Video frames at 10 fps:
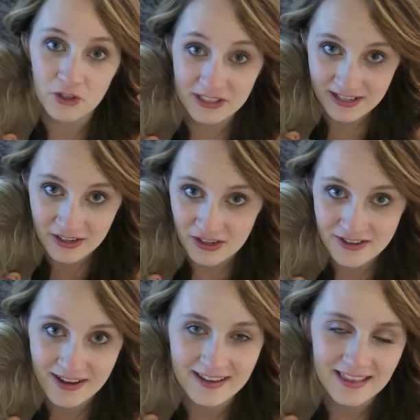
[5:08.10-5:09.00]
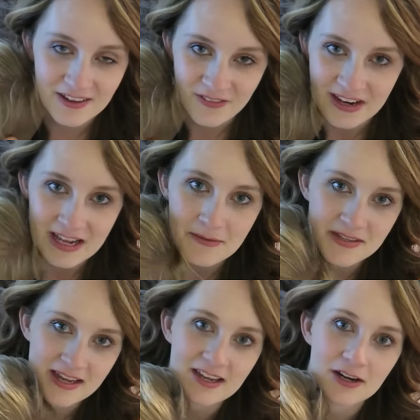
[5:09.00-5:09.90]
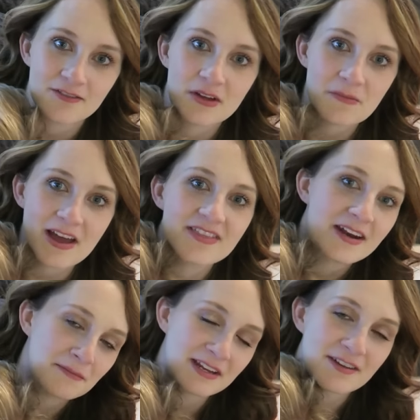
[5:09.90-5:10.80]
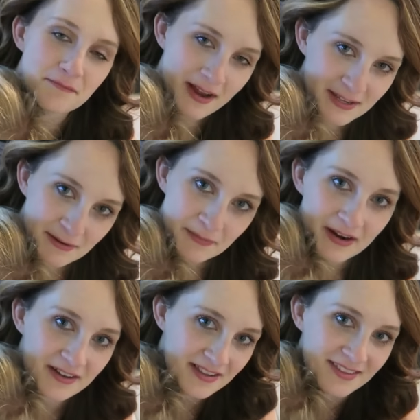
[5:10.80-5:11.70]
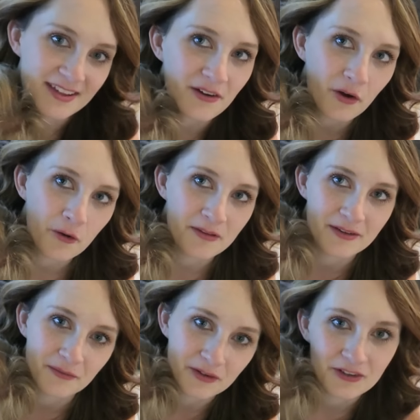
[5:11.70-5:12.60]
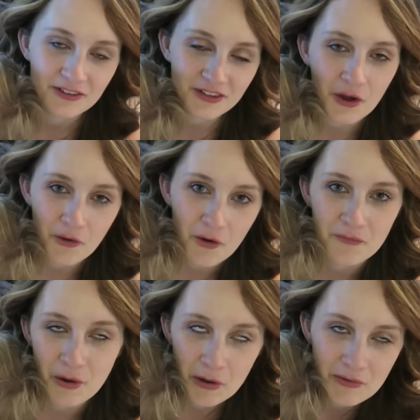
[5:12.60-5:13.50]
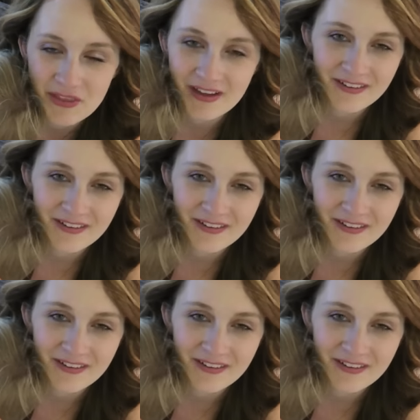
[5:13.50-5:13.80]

for dinner so I can like feed him and take care of him, and then I'm gonna give him back to my parents, and they go home, and then we'll go yeah. probably with